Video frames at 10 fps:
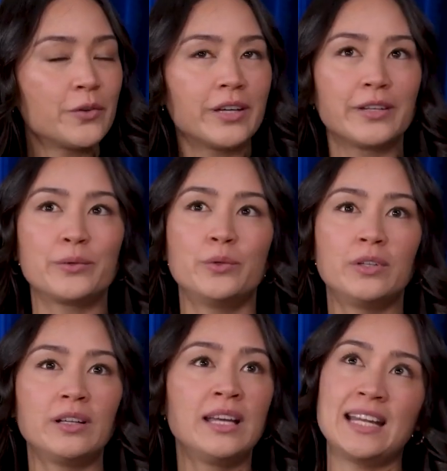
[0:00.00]
Okay,
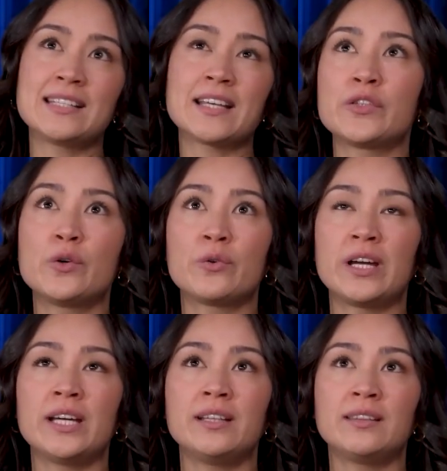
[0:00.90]
cool. And it's so
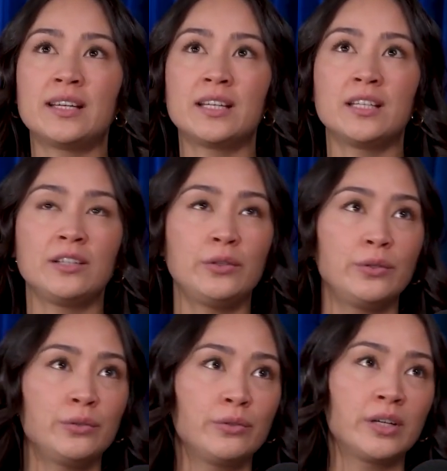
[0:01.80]
great that
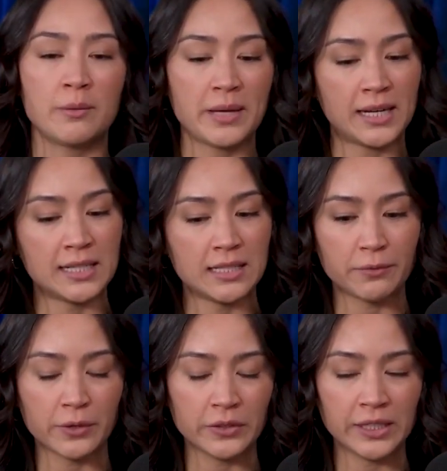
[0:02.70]
you come at it
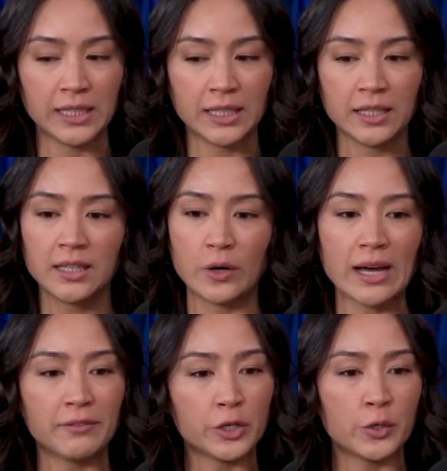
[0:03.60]
differently or
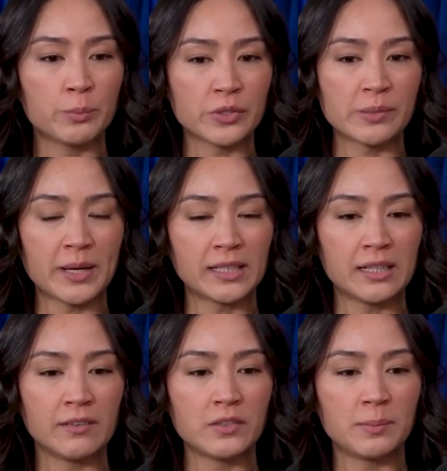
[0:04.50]
have your own
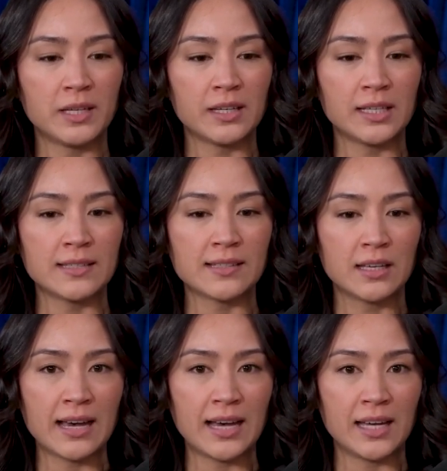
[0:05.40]
perspectives, because
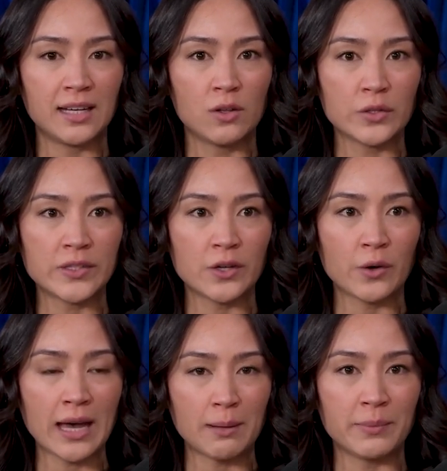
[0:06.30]
that also
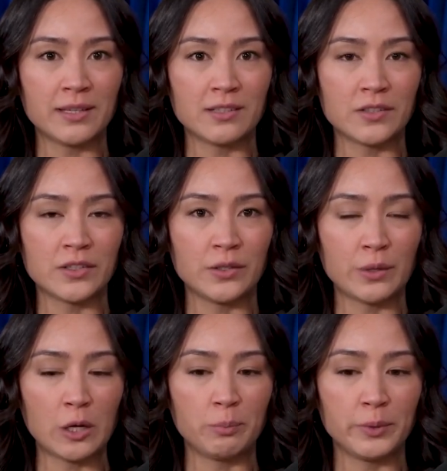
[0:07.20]
happens to
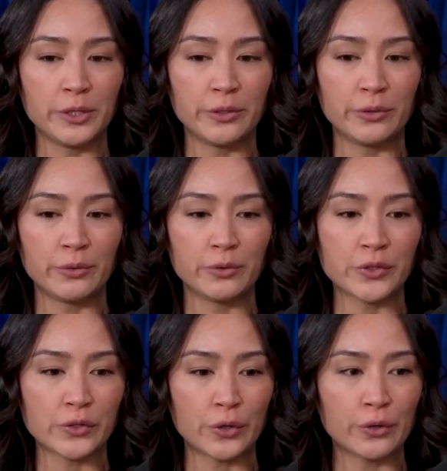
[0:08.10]
help you
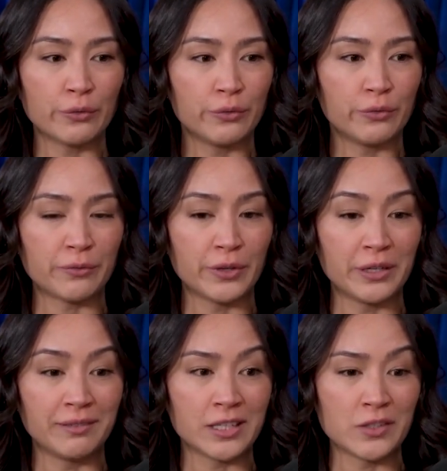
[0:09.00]
serve
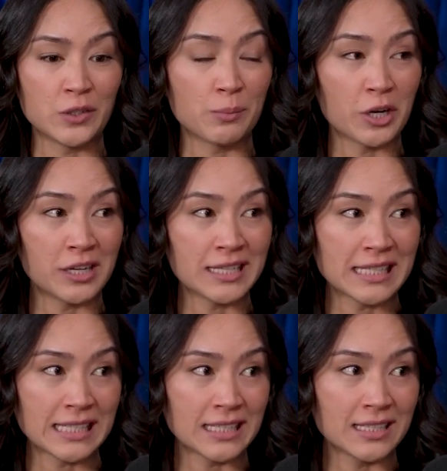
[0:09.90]
different consumer
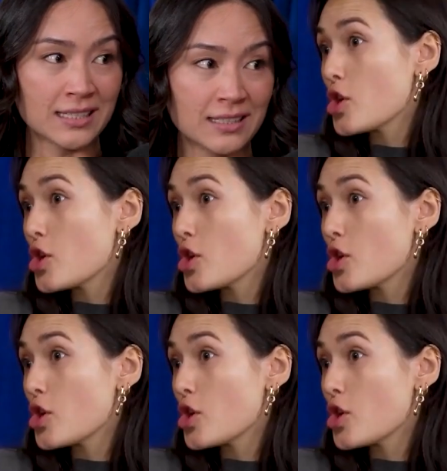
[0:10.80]
audiences.